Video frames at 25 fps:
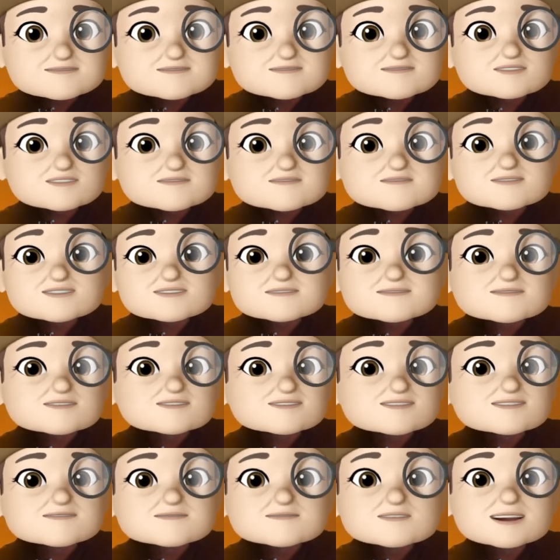You
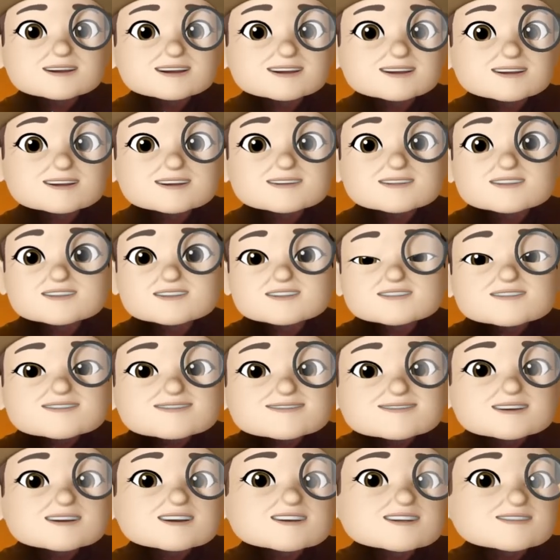typically pay
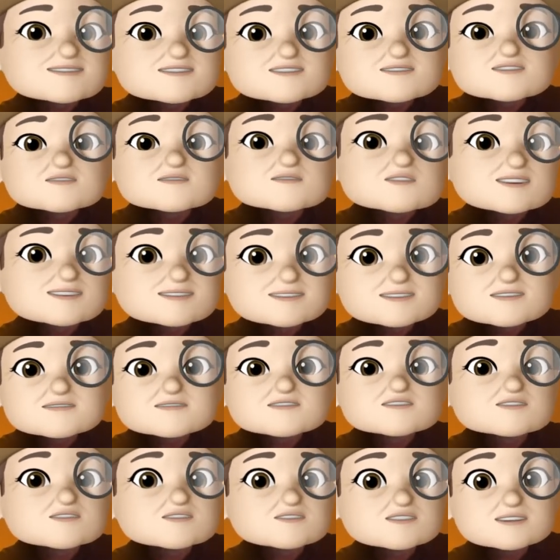$10, $20,
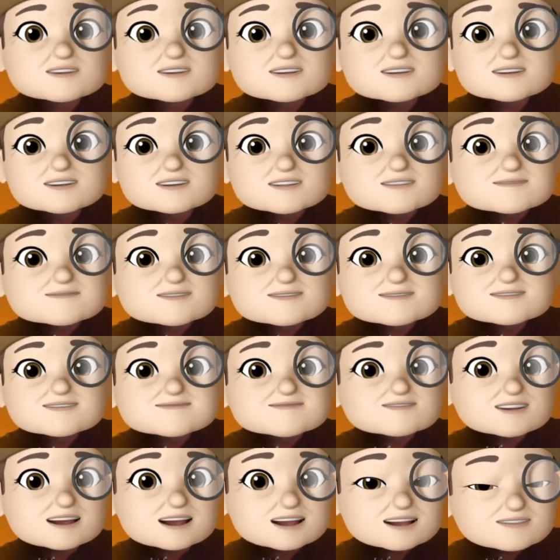$30, maybe even
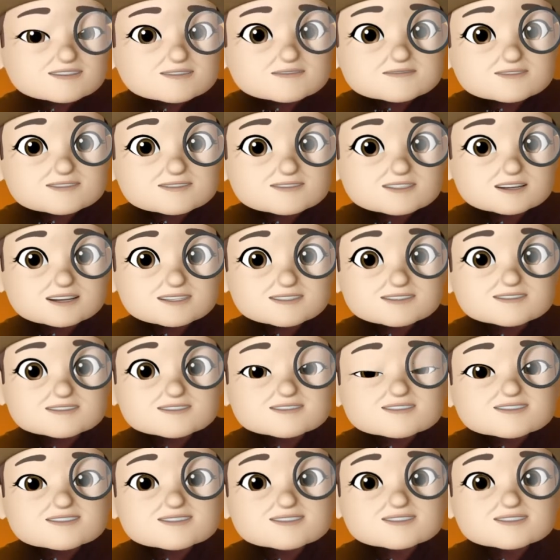$100.